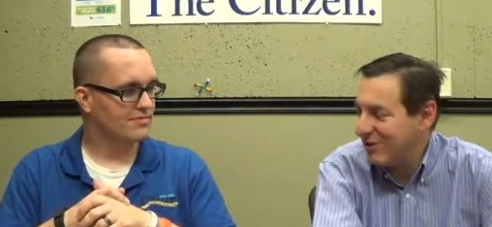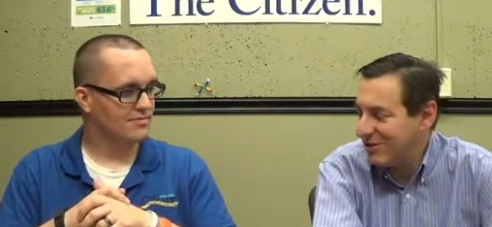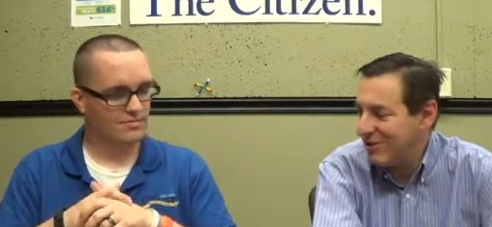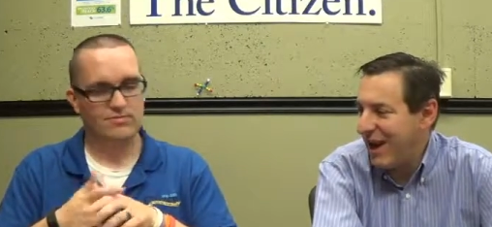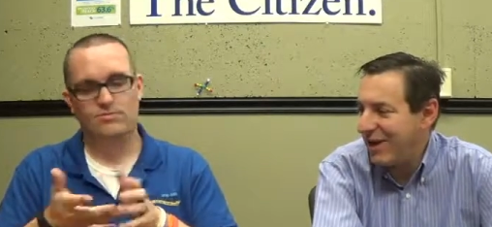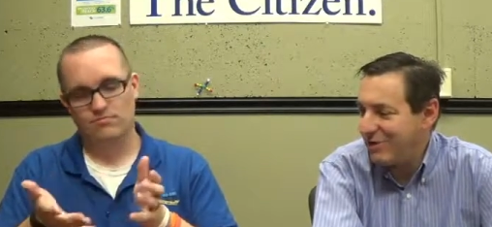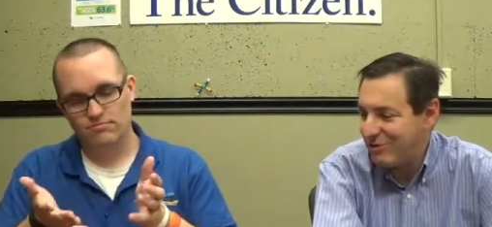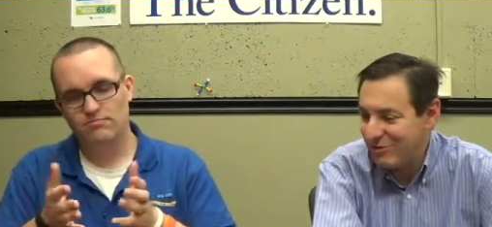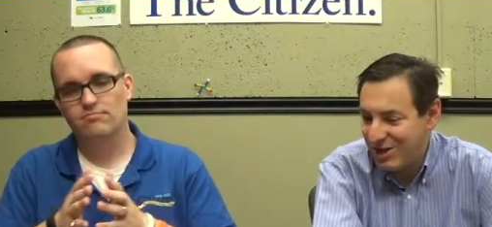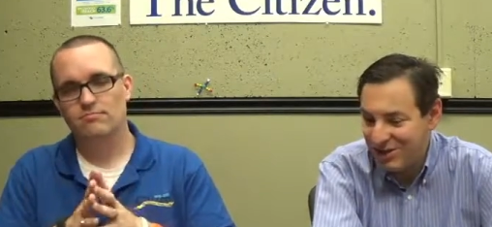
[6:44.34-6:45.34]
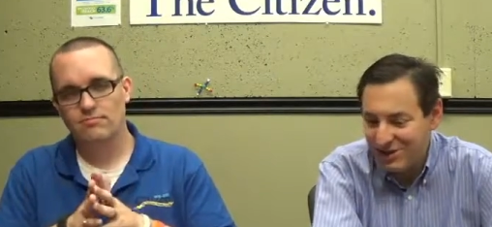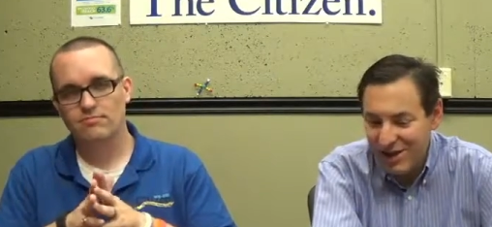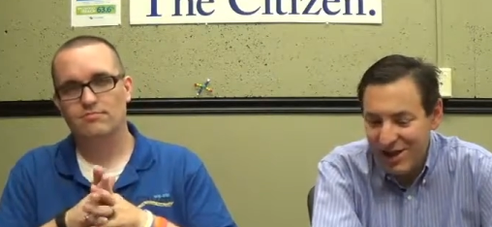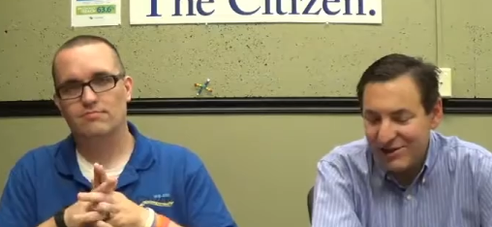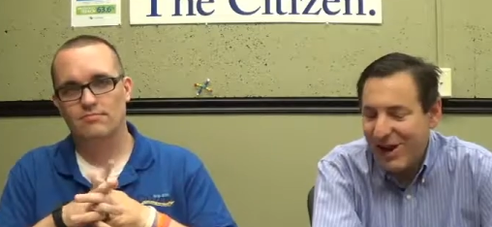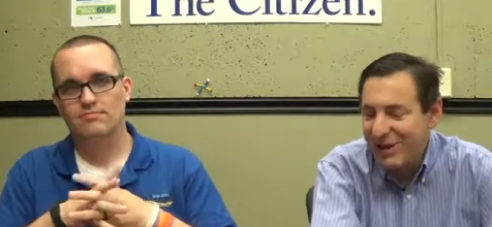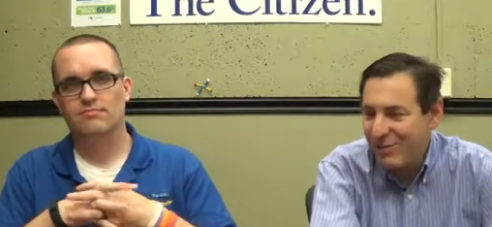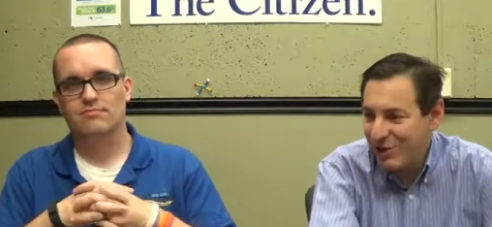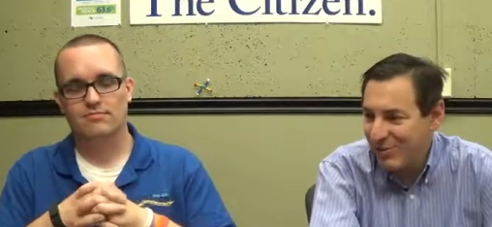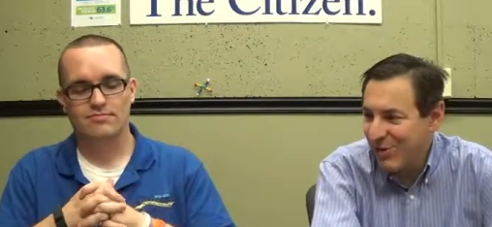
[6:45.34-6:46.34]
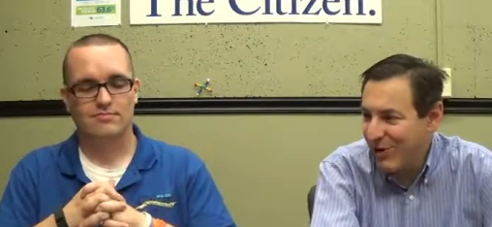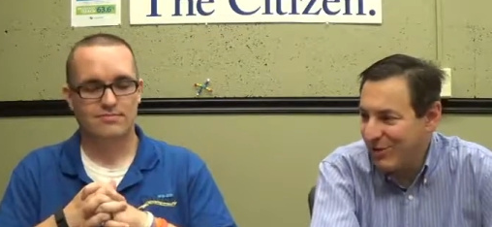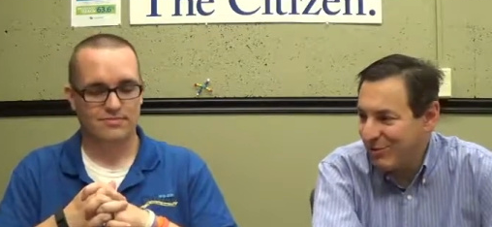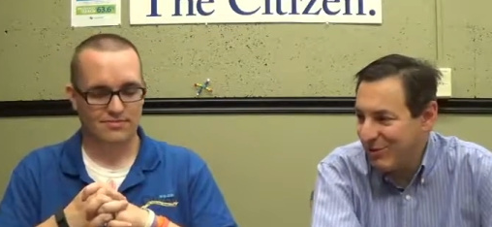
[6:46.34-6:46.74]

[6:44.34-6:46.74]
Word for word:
Speaker 1: his attitude changed. Now you bring in Mario